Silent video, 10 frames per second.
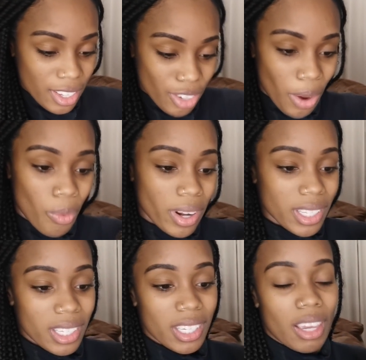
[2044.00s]
So I
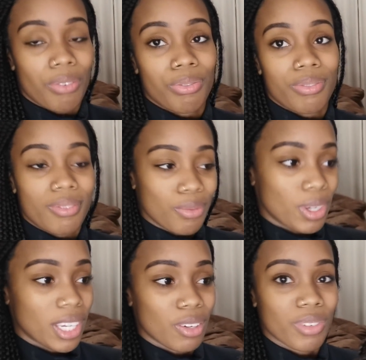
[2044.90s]
wanted to see if
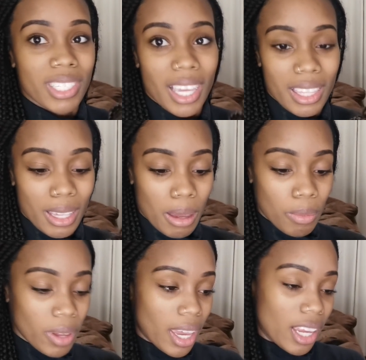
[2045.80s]
we can retake
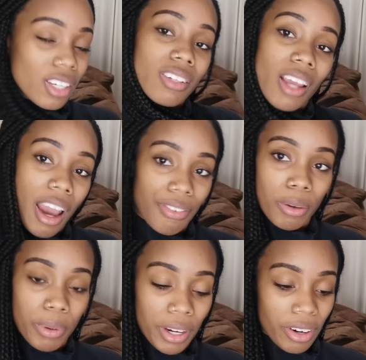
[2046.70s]
them and have
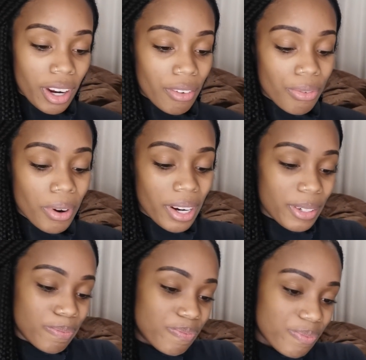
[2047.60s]
her bring her hair
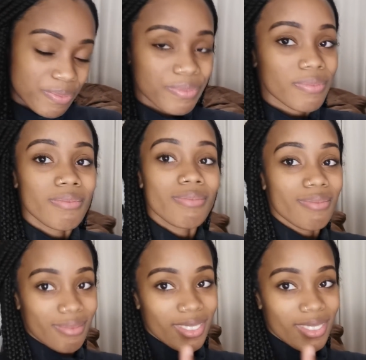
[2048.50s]
forward. Ouch.